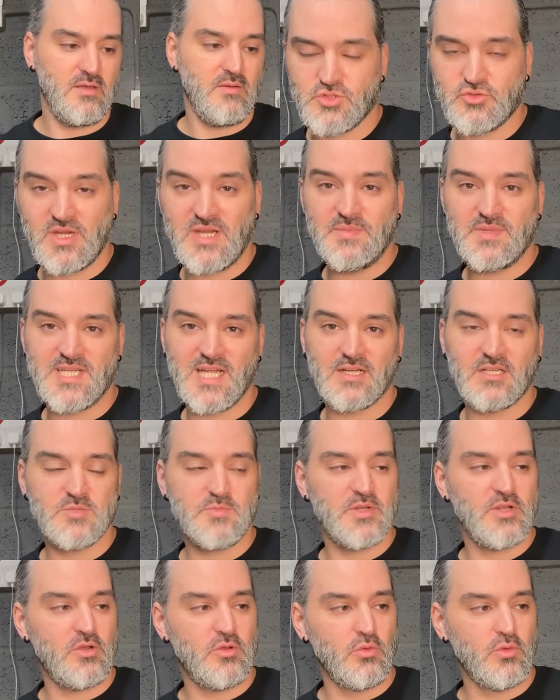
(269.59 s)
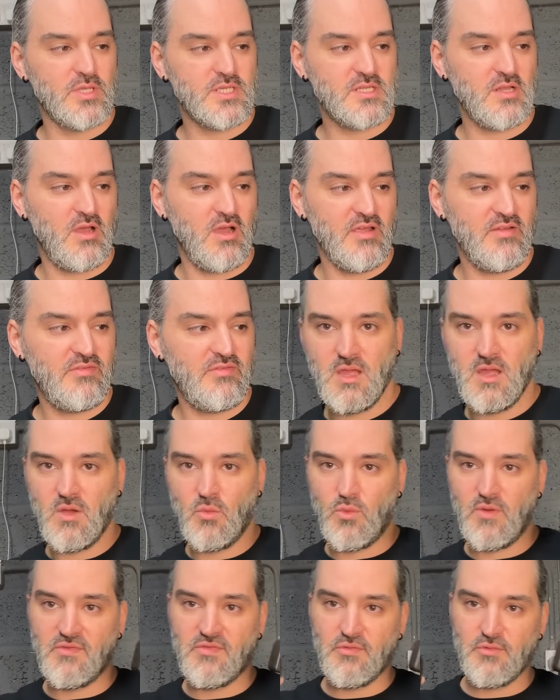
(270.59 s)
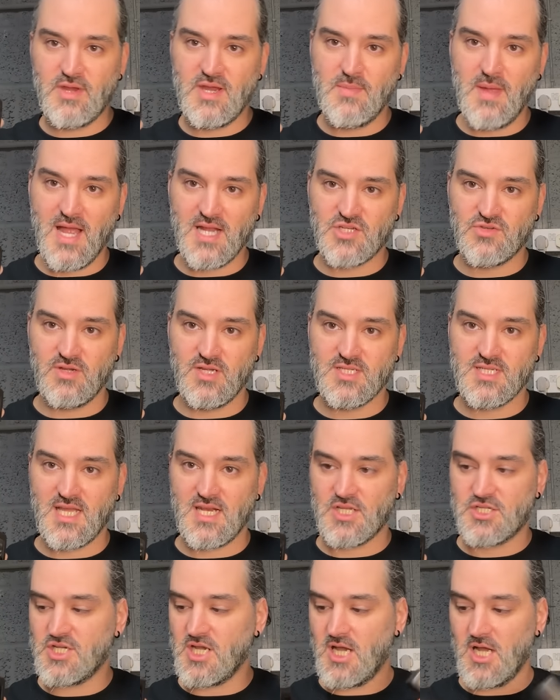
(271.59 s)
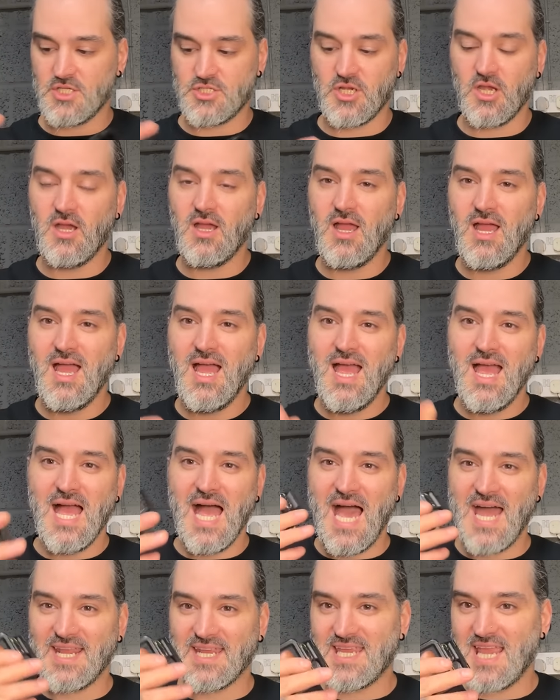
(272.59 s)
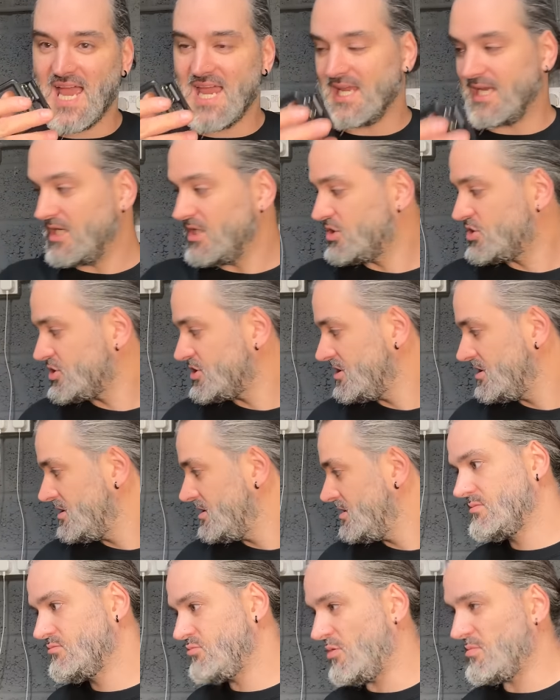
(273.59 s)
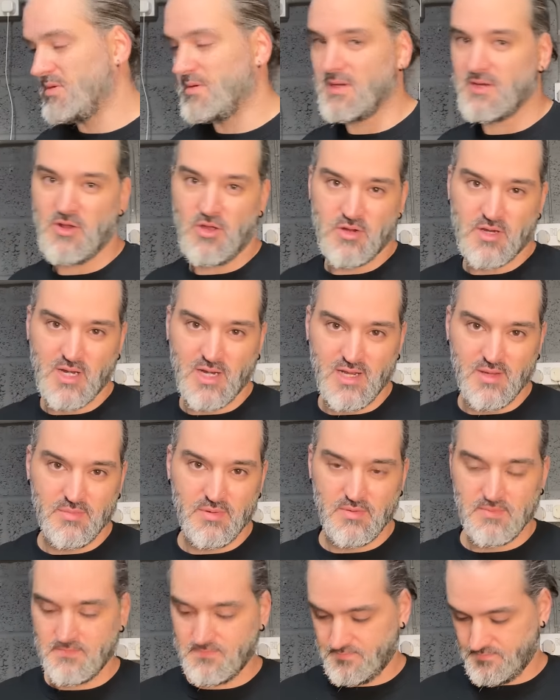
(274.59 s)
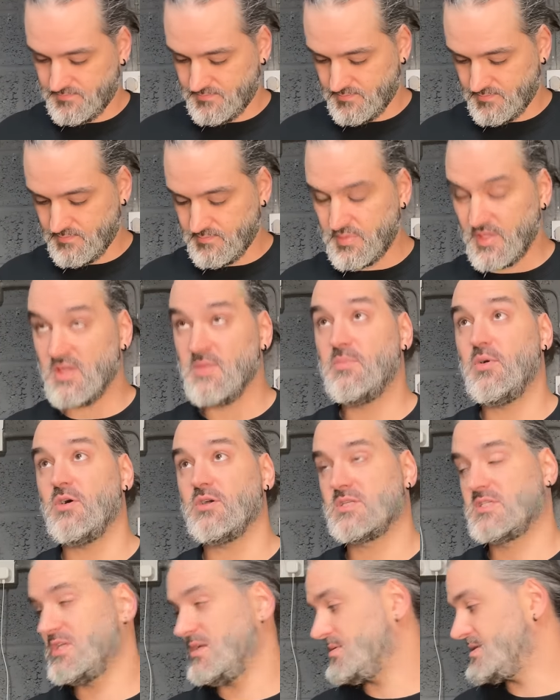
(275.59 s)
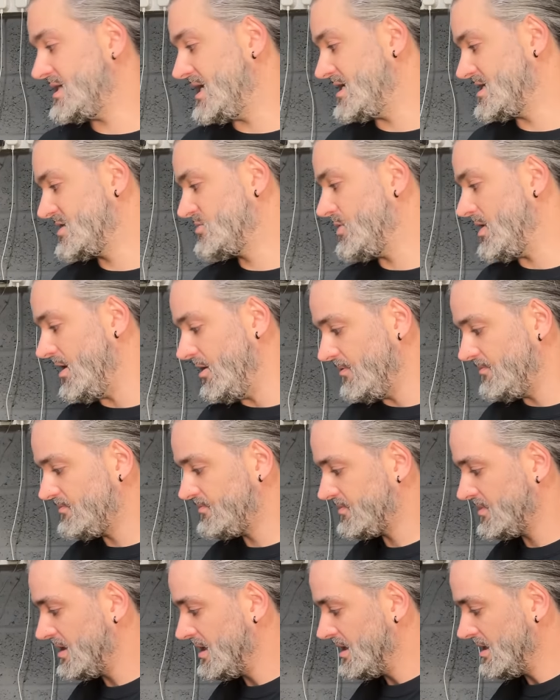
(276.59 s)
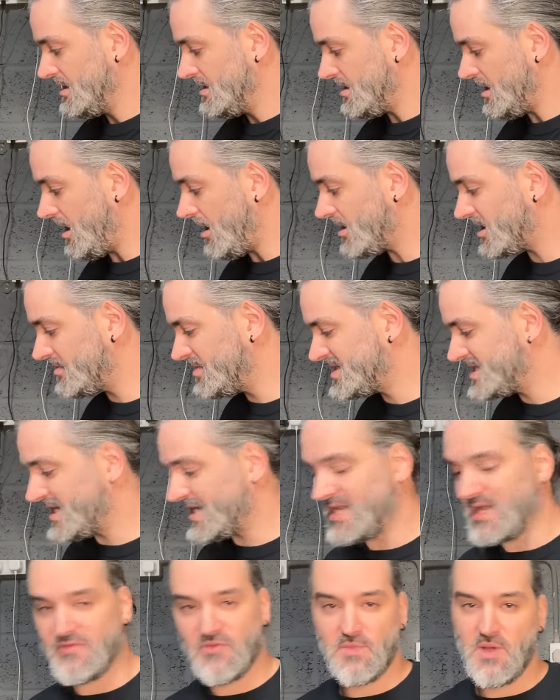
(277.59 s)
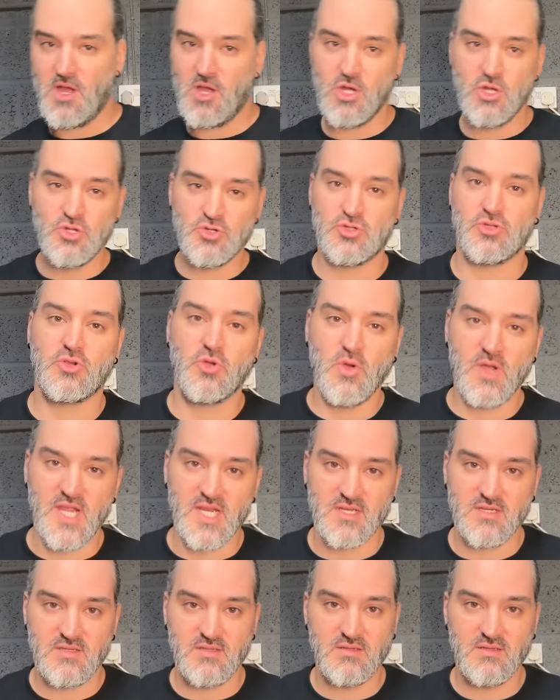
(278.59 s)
Screen protector's been on all its life. With three batteries and a charger and a cage. Probably no clip. But the box is upstairs as well. I'm going to be selling that for about 100 quid.